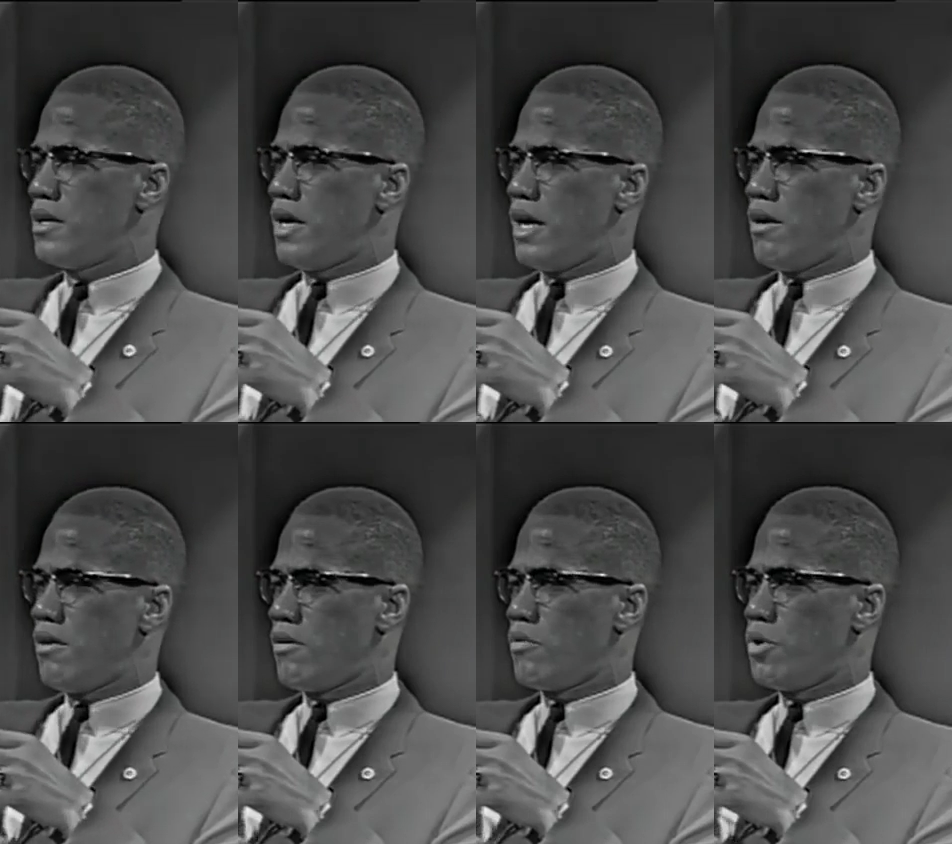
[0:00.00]

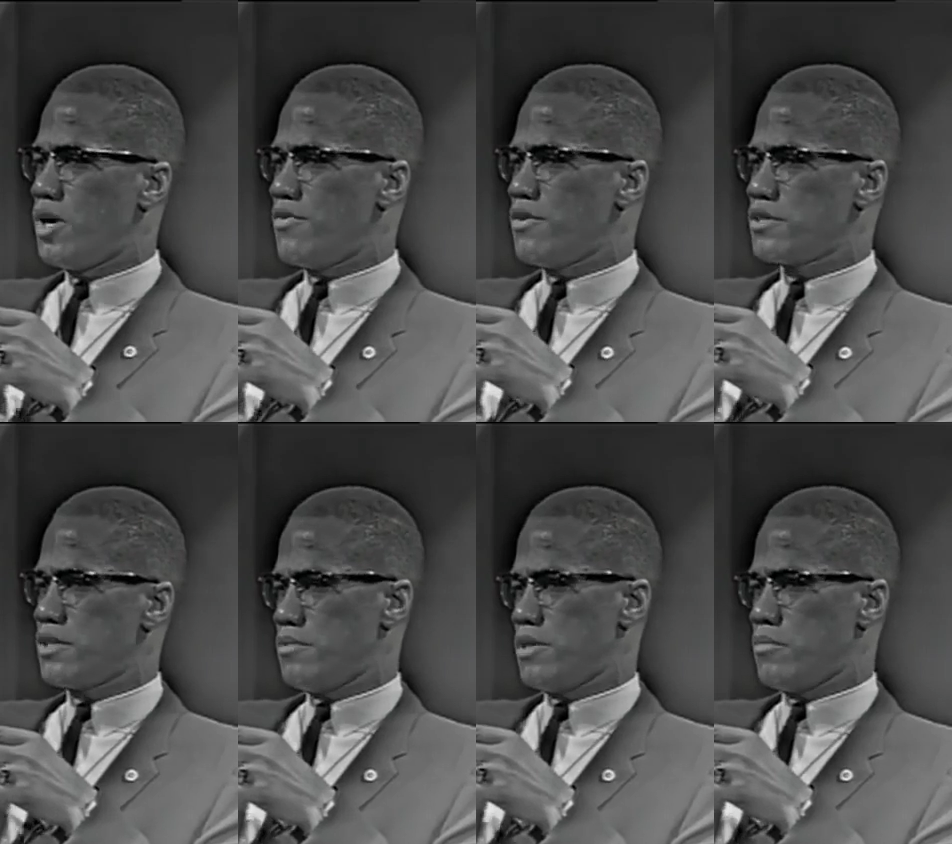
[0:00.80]
Now, whenever
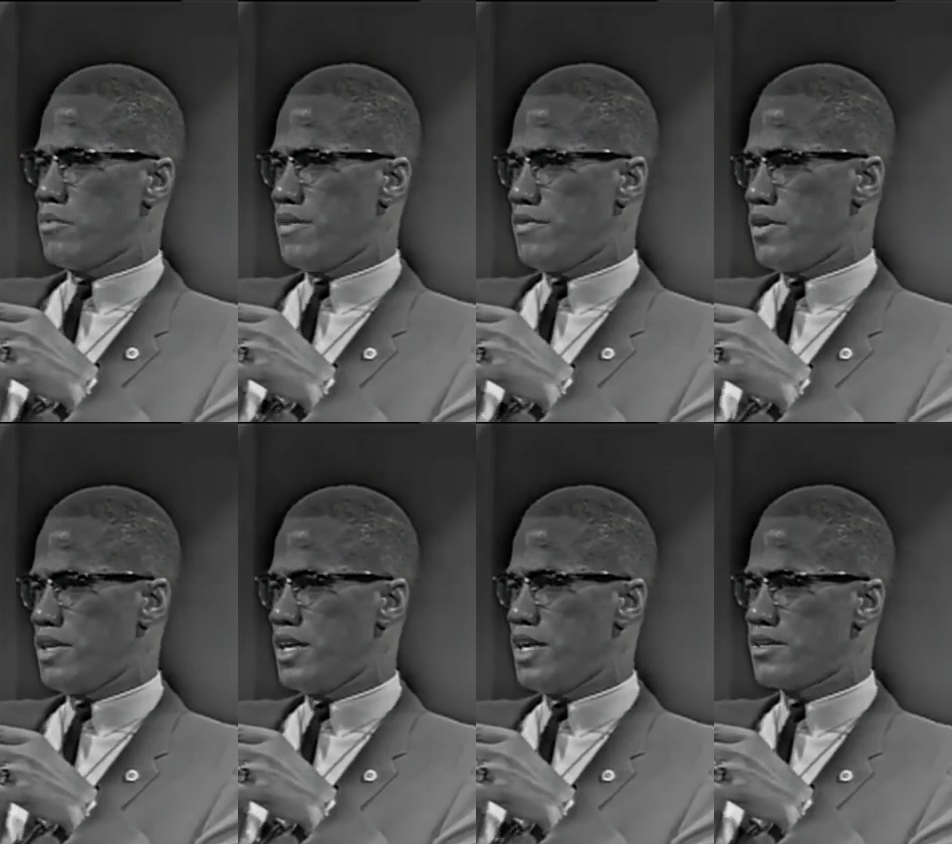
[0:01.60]
something, whenever
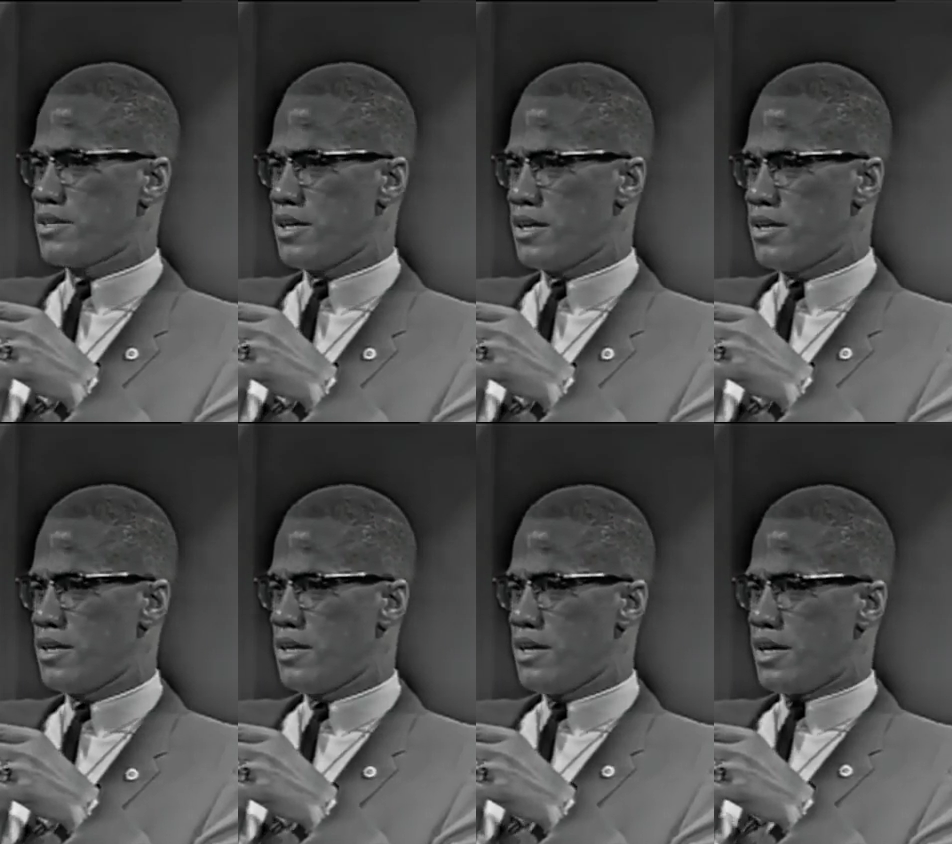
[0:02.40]
it takes uh,
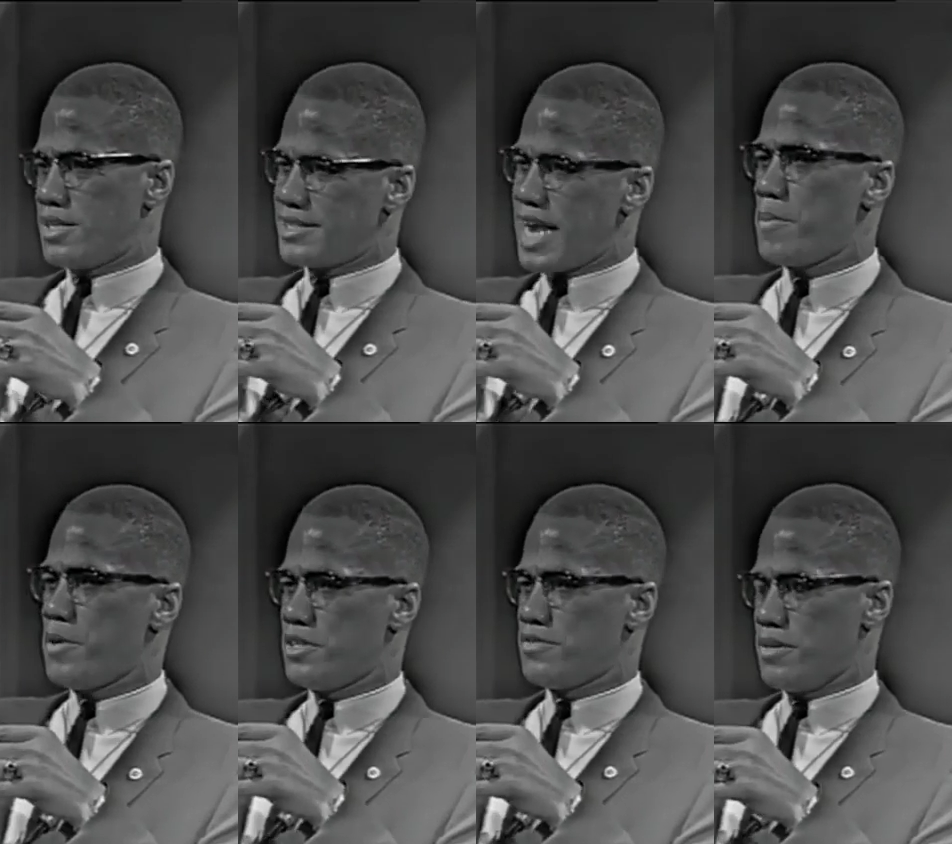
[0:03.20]
a
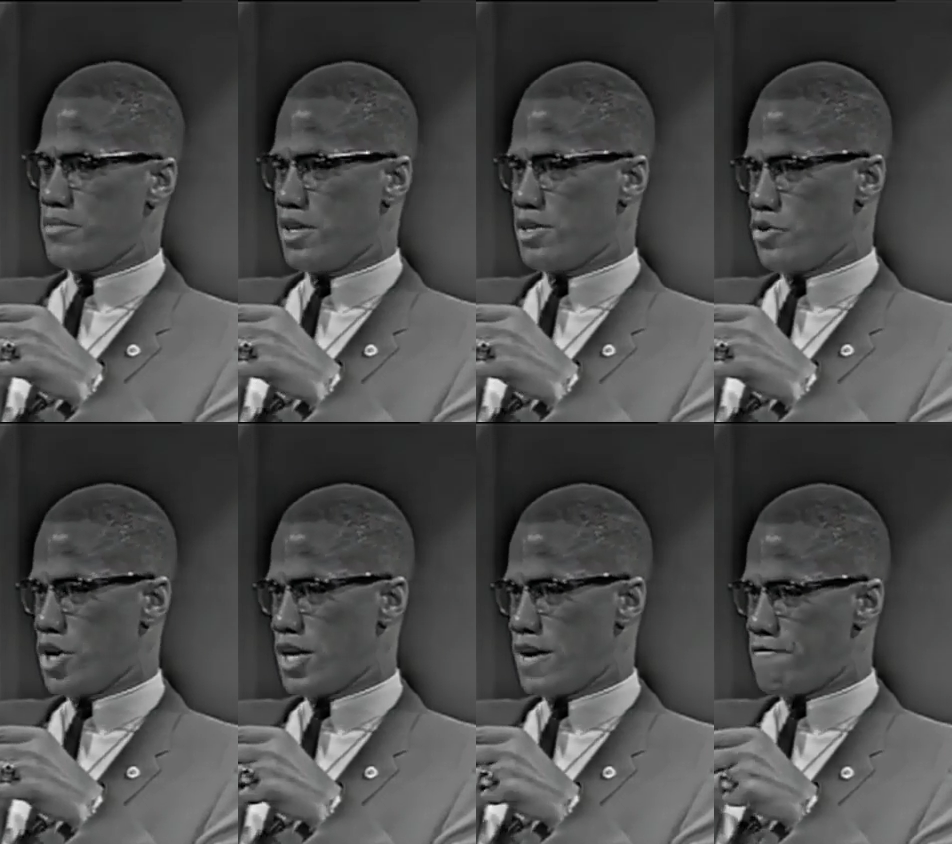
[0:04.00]
stoppage of something that's
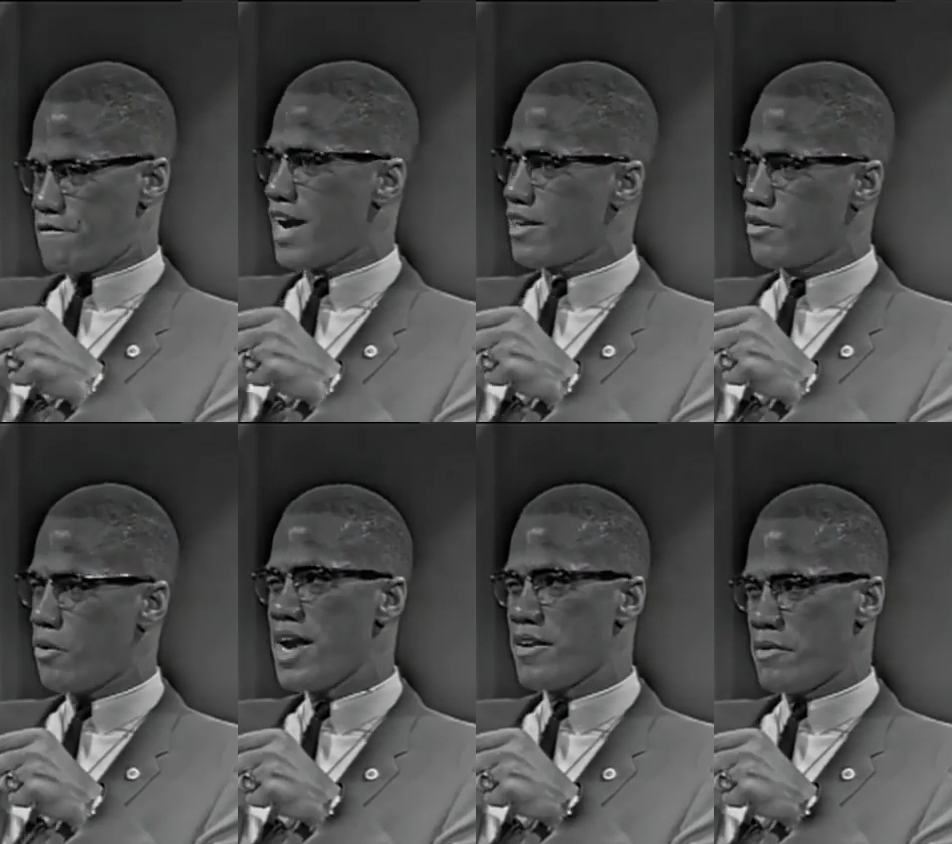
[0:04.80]
going to affect the
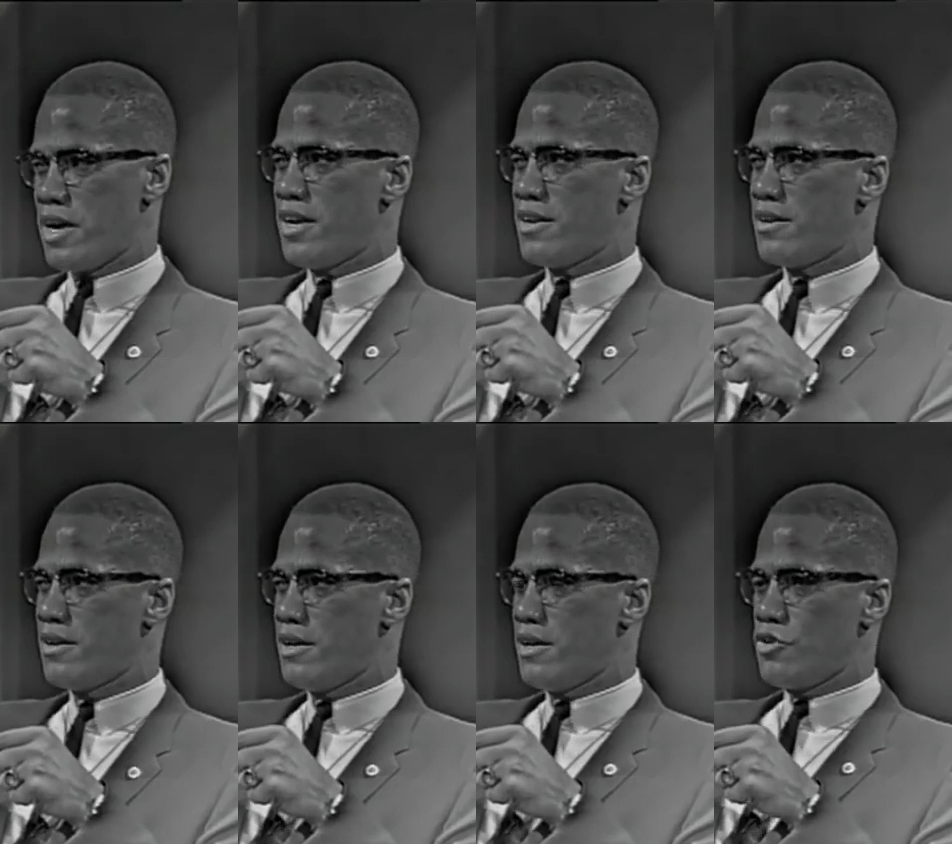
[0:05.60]
white man.
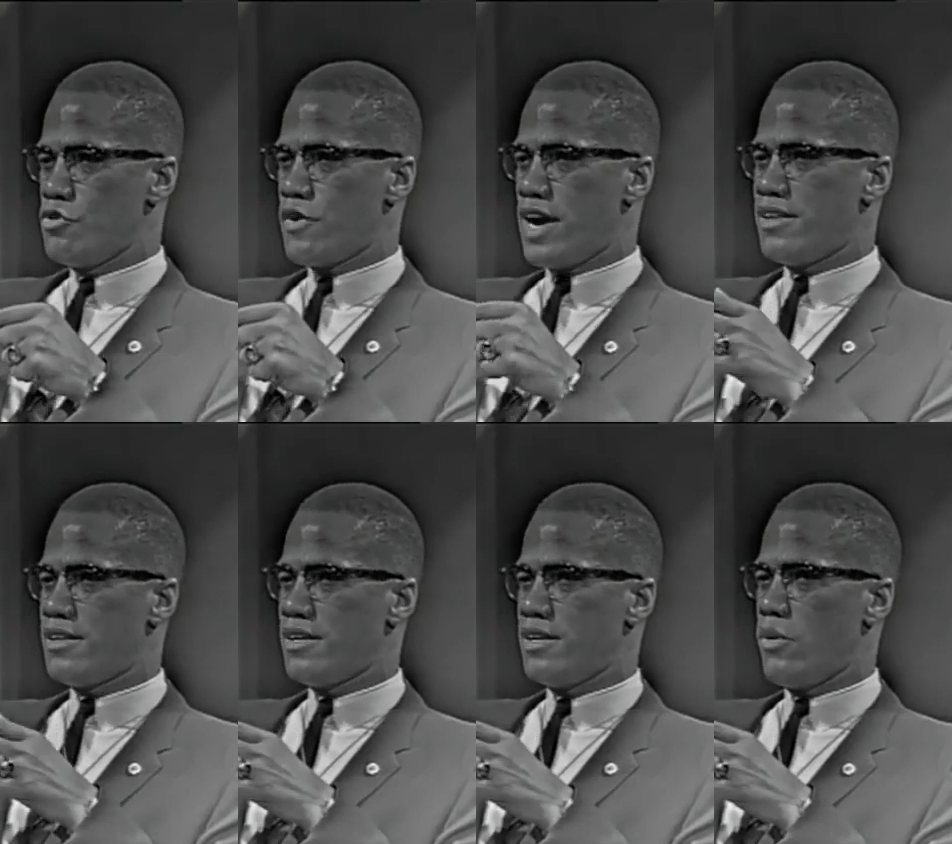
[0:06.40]
You
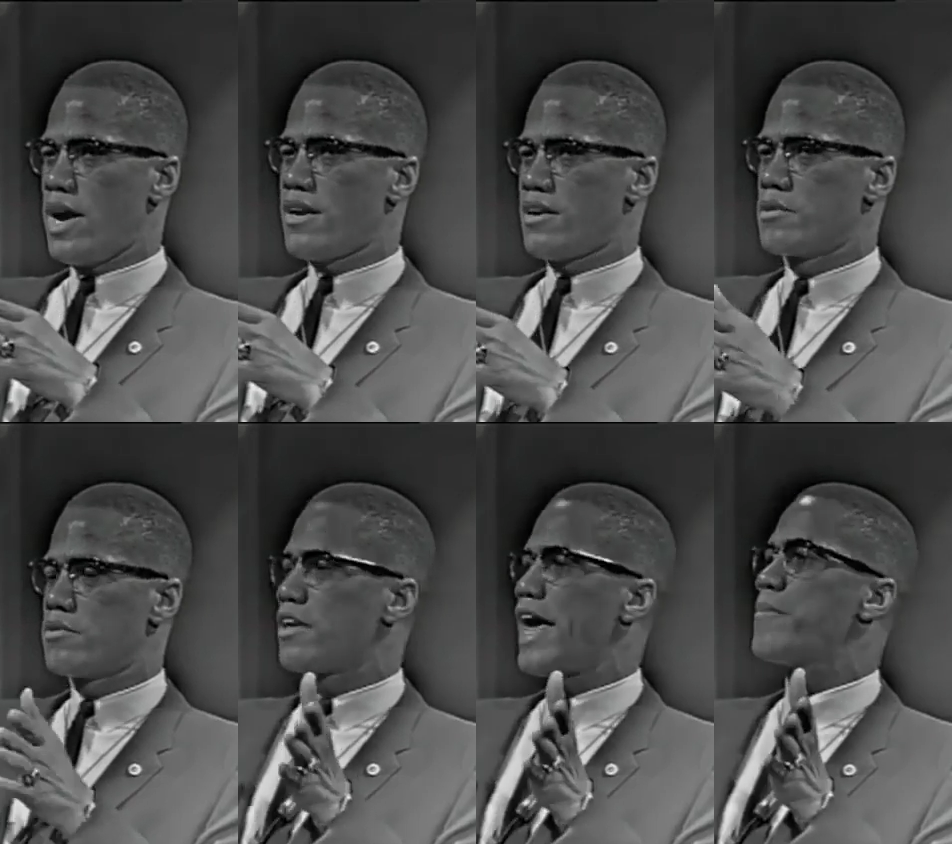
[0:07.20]
find the white
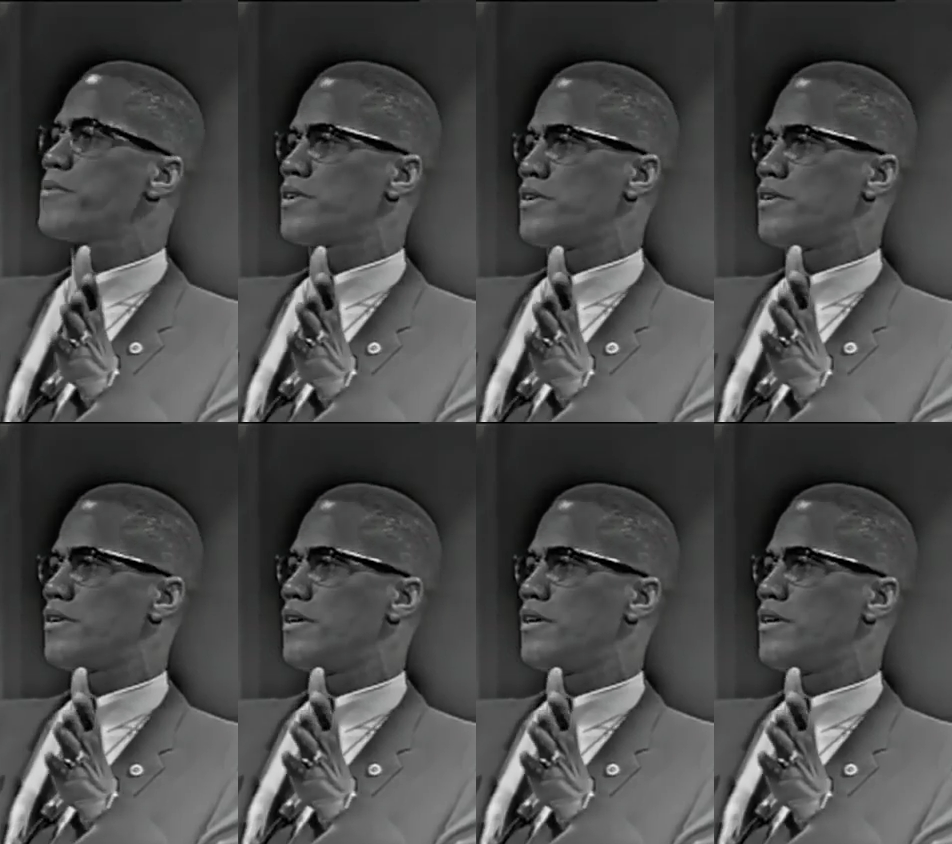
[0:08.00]
liberal absent.